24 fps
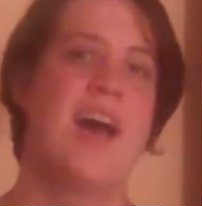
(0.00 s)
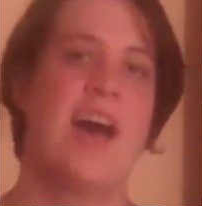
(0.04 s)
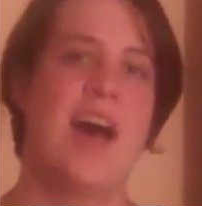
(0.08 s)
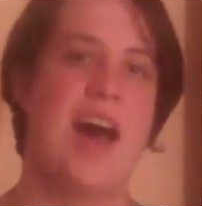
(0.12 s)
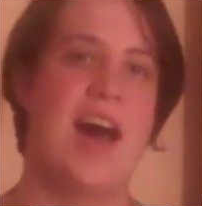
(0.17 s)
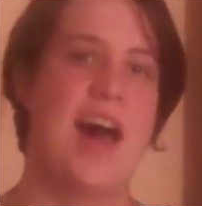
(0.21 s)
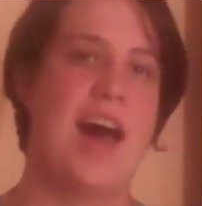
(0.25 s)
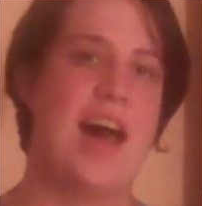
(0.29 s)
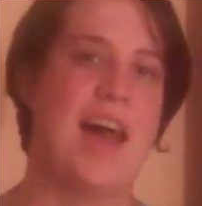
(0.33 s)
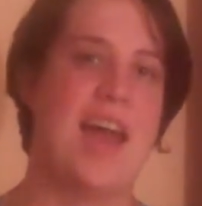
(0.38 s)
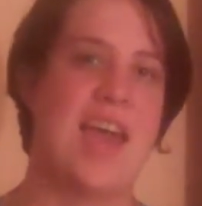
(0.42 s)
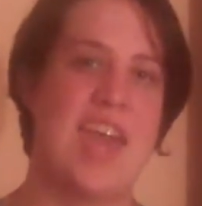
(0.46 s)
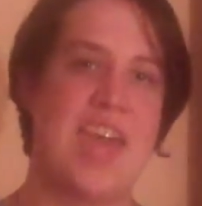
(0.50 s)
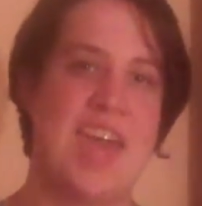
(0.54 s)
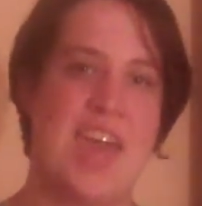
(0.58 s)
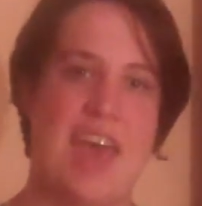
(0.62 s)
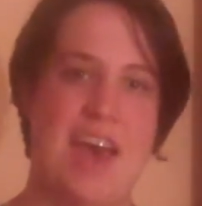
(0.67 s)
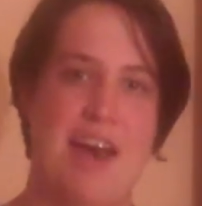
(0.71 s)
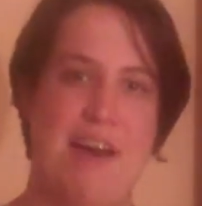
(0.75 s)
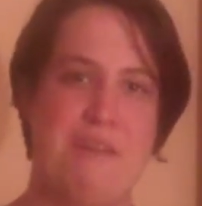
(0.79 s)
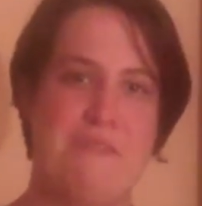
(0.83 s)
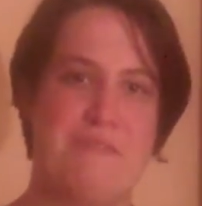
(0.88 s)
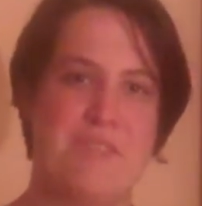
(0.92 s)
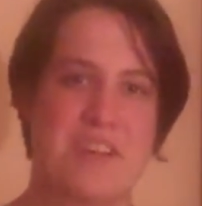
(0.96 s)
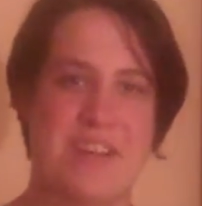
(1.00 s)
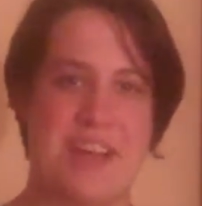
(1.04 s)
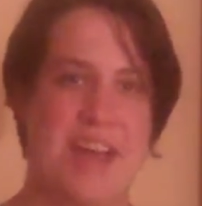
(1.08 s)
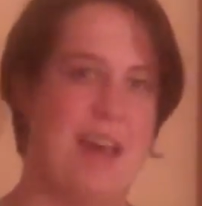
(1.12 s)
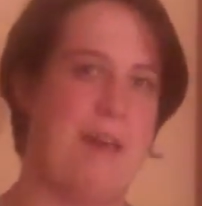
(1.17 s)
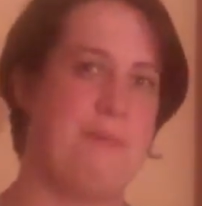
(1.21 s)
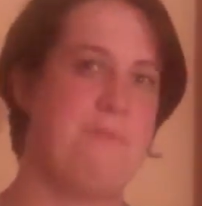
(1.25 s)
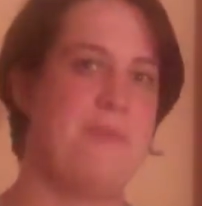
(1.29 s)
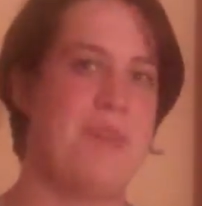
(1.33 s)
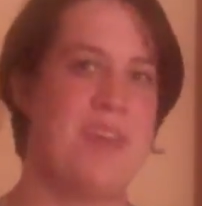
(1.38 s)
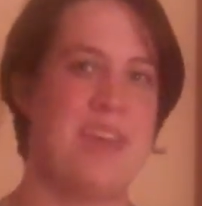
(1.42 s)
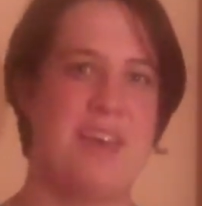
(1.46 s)
I have a
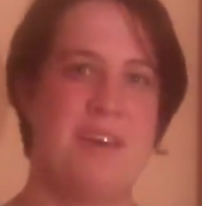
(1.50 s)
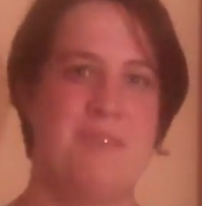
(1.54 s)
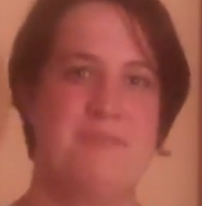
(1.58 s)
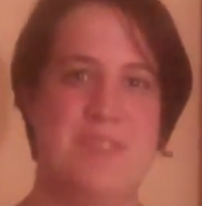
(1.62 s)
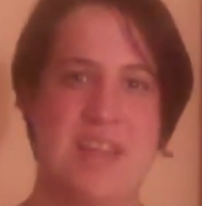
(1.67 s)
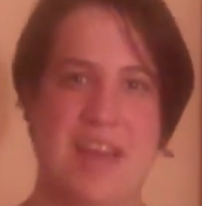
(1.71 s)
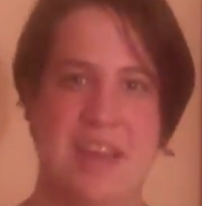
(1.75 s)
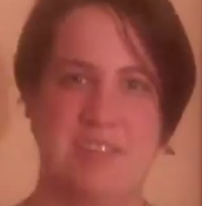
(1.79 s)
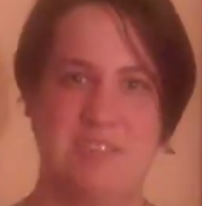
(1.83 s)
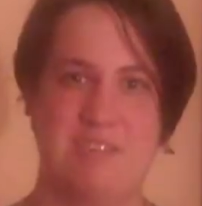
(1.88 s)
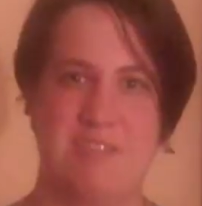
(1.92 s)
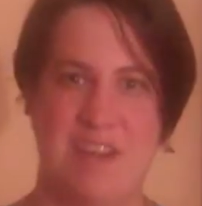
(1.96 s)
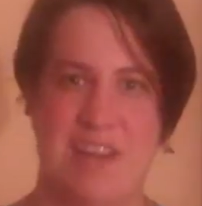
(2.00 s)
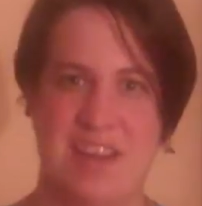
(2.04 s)
copy of Dr.